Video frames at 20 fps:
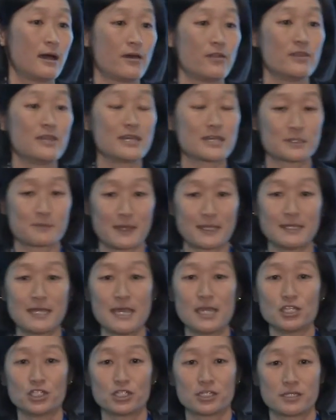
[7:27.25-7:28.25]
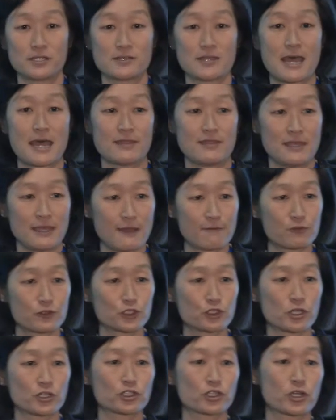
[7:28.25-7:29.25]
The expectation is that the
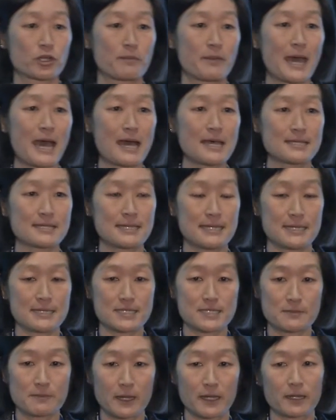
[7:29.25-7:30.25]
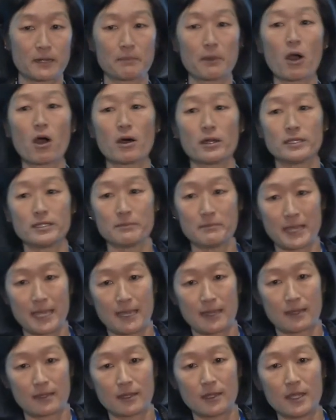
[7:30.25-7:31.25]
infrastructure capacity is spun up on
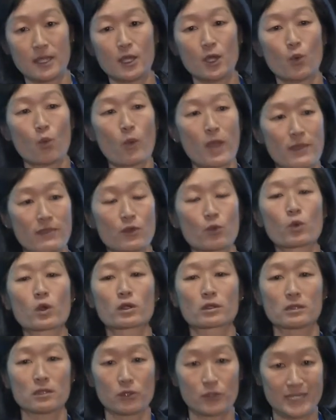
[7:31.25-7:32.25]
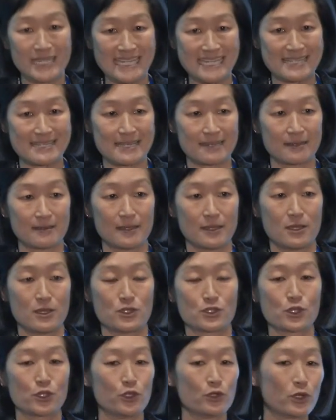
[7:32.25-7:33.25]
demand when the workload needs it.
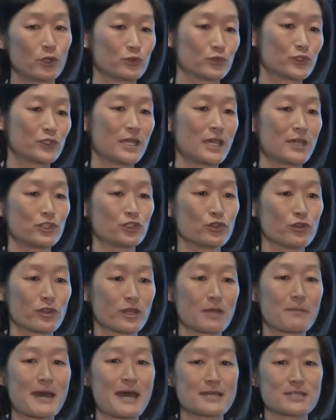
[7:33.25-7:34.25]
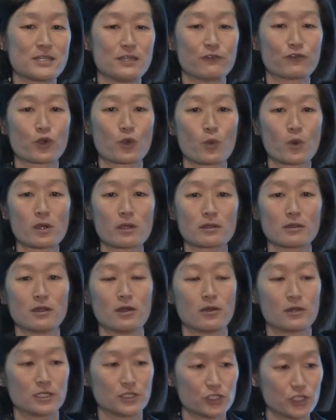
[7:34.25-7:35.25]
So you don't schedule the capacity for
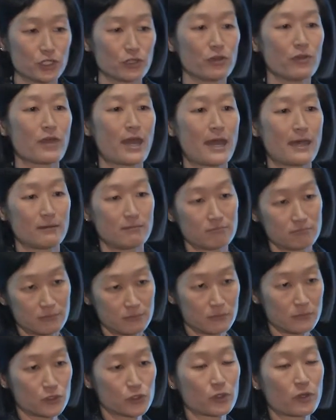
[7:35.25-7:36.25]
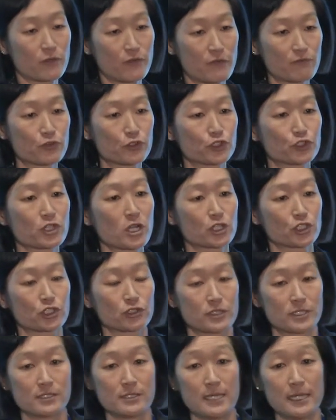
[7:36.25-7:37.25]
workload until that sort of infrastructure
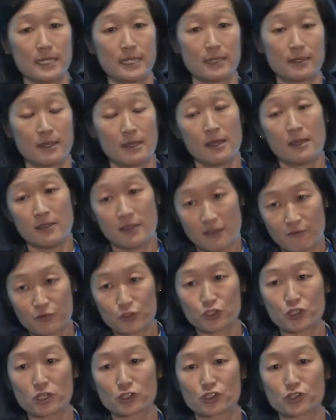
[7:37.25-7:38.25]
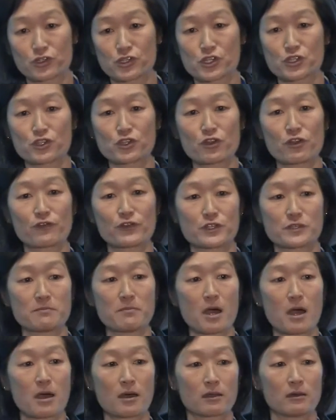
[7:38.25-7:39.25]
is needed. The infrastructure as a service
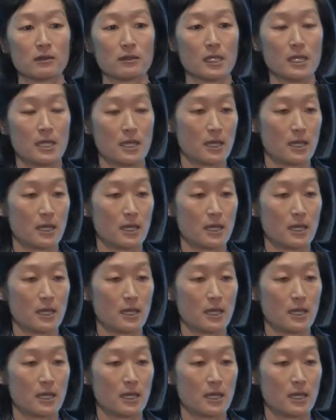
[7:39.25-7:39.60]
model